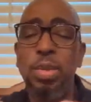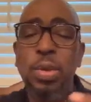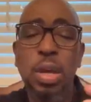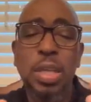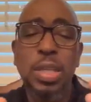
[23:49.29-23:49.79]

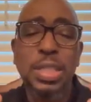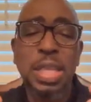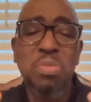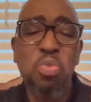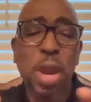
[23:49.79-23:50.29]
to
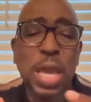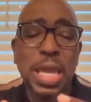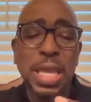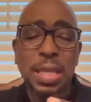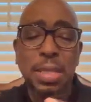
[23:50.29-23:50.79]
send
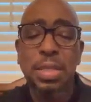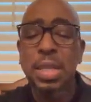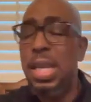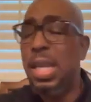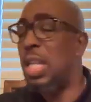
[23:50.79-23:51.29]
raids